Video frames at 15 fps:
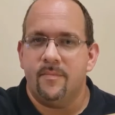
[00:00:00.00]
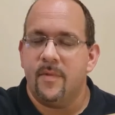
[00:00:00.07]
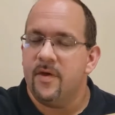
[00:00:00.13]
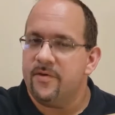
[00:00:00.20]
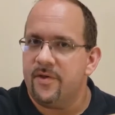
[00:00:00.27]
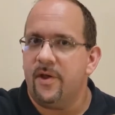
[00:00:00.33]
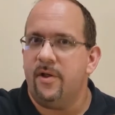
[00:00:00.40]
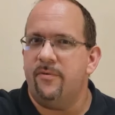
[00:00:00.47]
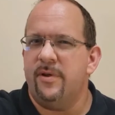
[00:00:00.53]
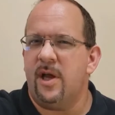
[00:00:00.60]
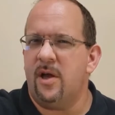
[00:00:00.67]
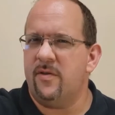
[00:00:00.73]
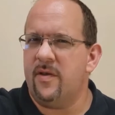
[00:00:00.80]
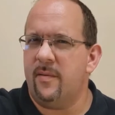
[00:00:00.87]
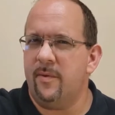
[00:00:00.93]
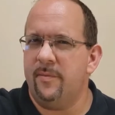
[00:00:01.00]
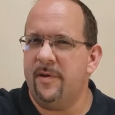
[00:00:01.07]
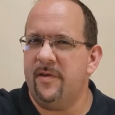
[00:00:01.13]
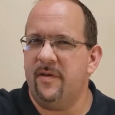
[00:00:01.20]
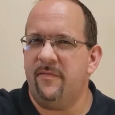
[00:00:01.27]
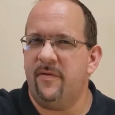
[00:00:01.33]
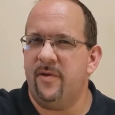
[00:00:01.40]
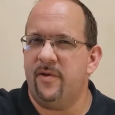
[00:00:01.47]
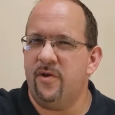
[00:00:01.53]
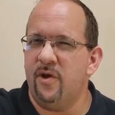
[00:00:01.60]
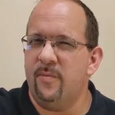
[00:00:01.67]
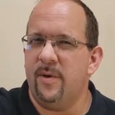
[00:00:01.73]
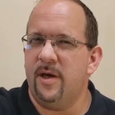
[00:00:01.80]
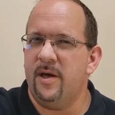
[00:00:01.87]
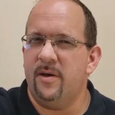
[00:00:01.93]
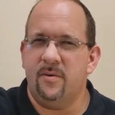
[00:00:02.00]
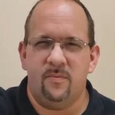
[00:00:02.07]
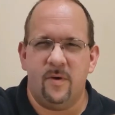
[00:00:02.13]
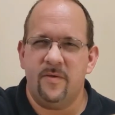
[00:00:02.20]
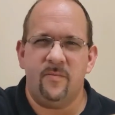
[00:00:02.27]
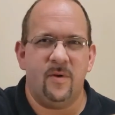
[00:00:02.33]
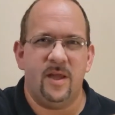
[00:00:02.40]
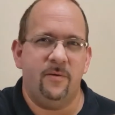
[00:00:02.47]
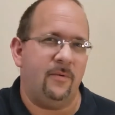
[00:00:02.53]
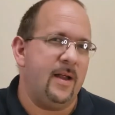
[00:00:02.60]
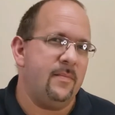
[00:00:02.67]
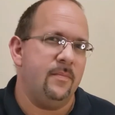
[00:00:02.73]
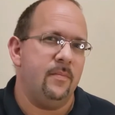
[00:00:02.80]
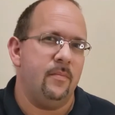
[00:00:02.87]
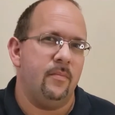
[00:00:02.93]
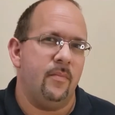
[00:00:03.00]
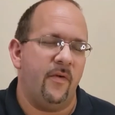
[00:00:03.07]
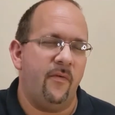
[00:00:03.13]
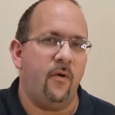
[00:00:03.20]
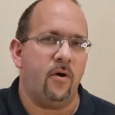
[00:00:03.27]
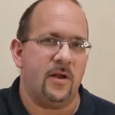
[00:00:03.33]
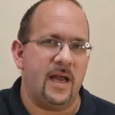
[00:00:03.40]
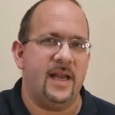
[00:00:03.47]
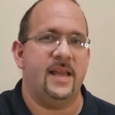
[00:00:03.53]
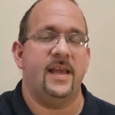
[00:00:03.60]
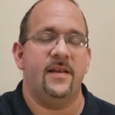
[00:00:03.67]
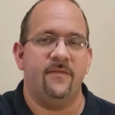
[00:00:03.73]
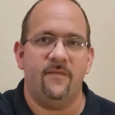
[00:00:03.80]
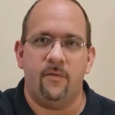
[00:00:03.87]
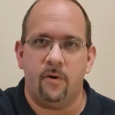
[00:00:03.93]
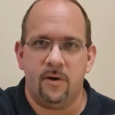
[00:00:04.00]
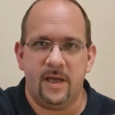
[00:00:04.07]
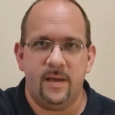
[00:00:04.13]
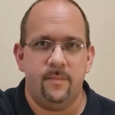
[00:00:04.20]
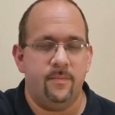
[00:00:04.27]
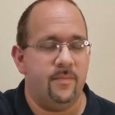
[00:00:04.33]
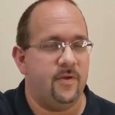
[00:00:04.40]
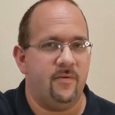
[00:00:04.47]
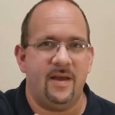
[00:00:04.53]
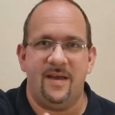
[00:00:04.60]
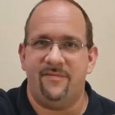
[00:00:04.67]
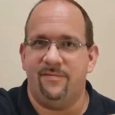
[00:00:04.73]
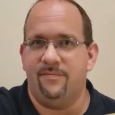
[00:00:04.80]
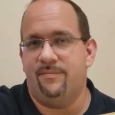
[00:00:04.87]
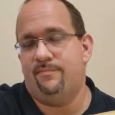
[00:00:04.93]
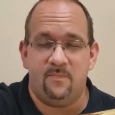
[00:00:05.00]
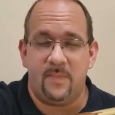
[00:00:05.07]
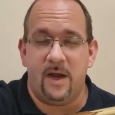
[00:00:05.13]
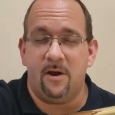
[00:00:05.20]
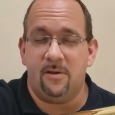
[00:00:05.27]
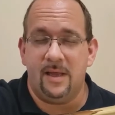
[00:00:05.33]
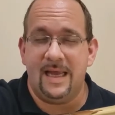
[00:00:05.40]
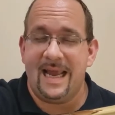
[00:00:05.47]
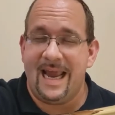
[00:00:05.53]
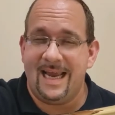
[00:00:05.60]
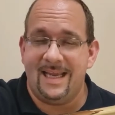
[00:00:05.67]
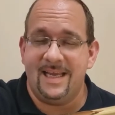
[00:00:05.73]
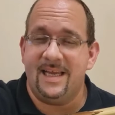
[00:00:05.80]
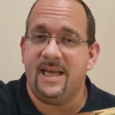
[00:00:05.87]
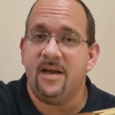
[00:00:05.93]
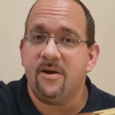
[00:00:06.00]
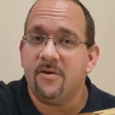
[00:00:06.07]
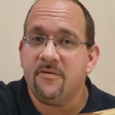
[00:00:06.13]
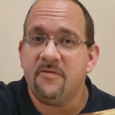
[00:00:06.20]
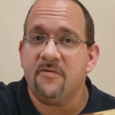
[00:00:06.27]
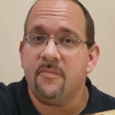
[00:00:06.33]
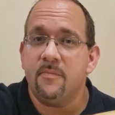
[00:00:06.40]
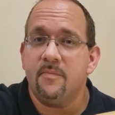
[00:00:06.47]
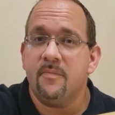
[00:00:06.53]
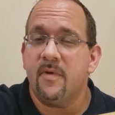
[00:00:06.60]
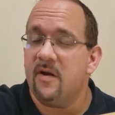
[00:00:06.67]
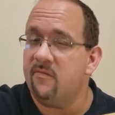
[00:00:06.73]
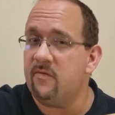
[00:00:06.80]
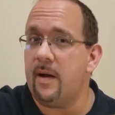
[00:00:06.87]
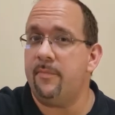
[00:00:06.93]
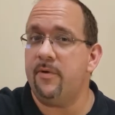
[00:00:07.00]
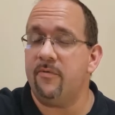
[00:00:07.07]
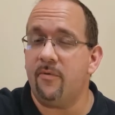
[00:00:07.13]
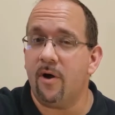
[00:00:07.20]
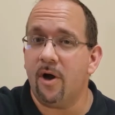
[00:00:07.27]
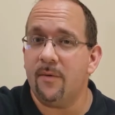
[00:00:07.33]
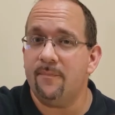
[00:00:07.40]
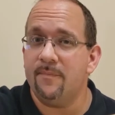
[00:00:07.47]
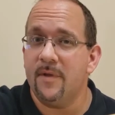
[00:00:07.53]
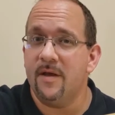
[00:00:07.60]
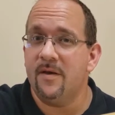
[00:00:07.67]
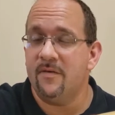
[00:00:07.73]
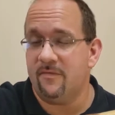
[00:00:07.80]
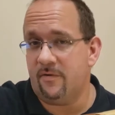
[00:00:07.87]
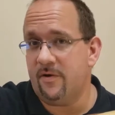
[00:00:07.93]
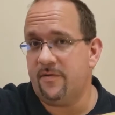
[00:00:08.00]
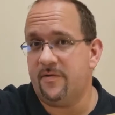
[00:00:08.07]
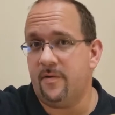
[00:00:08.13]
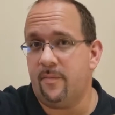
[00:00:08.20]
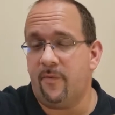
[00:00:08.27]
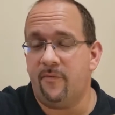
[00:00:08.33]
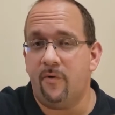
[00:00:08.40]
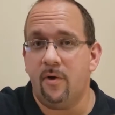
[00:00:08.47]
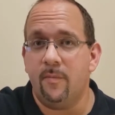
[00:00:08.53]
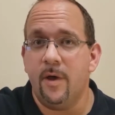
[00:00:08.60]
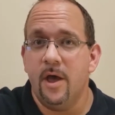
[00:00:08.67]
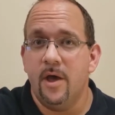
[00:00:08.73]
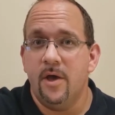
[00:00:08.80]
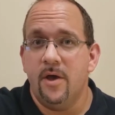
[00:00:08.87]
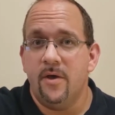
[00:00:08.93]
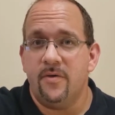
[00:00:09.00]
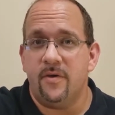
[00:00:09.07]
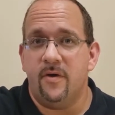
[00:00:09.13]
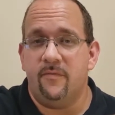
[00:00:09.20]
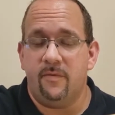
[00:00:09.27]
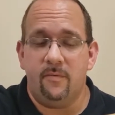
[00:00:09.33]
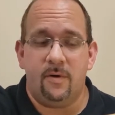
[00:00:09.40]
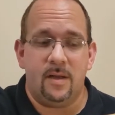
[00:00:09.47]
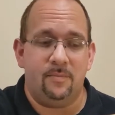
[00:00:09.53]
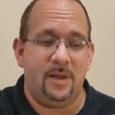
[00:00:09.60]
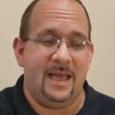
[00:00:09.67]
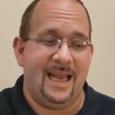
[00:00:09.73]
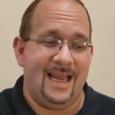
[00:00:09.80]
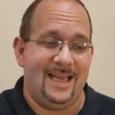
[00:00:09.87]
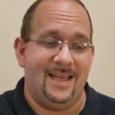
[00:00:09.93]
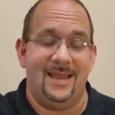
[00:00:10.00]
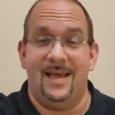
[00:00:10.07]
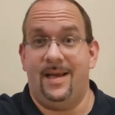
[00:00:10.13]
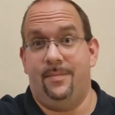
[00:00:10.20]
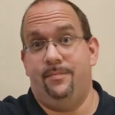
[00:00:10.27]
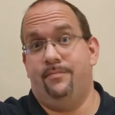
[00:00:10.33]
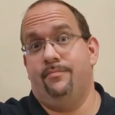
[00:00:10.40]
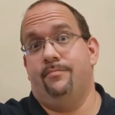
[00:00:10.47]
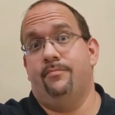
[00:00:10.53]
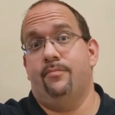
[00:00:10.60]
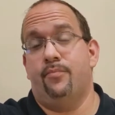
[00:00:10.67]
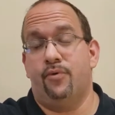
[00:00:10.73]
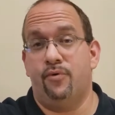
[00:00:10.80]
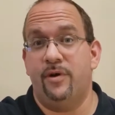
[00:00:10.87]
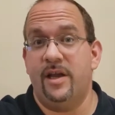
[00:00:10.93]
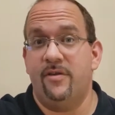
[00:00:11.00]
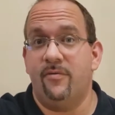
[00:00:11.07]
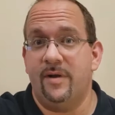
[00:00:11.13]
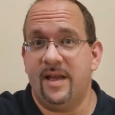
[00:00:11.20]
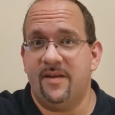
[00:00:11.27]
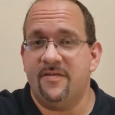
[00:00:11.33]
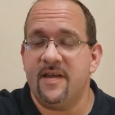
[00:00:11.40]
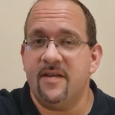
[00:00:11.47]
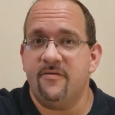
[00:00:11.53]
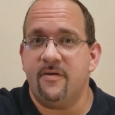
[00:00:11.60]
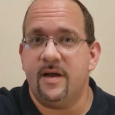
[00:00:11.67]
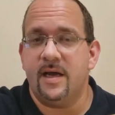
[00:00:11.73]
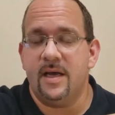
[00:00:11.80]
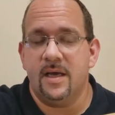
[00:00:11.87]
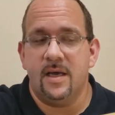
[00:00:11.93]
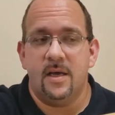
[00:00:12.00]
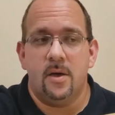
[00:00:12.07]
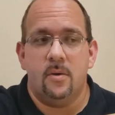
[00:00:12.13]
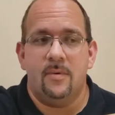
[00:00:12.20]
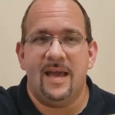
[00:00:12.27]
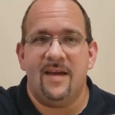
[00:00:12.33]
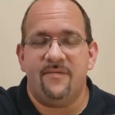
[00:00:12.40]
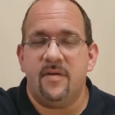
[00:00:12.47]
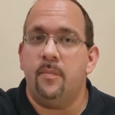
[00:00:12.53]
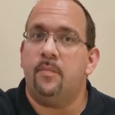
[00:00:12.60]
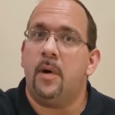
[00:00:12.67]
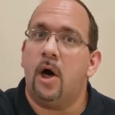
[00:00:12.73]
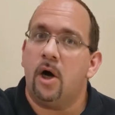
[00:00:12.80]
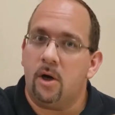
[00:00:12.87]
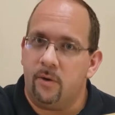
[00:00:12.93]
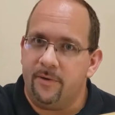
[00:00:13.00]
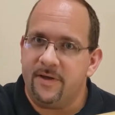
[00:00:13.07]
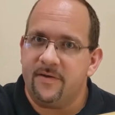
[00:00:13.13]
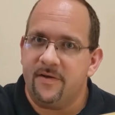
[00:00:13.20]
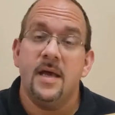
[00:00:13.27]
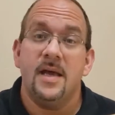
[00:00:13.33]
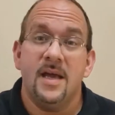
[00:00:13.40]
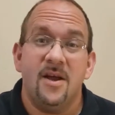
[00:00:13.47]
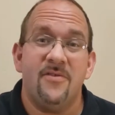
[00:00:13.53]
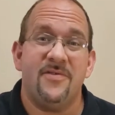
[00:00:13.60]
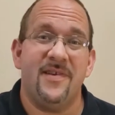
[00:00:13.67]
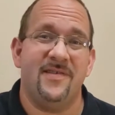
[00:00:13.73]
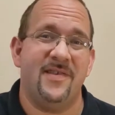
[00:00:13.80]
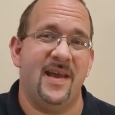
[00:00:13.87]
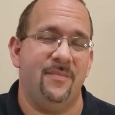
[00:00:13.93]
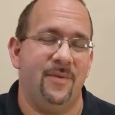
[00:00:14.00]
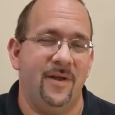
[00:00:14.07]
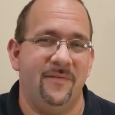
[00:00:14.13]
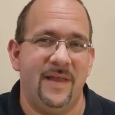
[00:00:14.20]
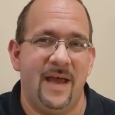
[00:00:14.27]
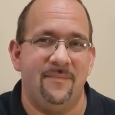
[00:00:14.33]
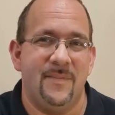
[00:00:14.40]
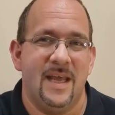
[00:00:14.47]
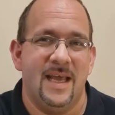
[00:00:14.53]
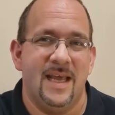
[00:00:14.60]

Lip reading: Solo and ensemble music for the tuba wasn't really written before 1940, so we have barely 80 years of repertoire for us to perform. So if we want to play anything pre-20th century, we have to borrow it. Here's an example of that.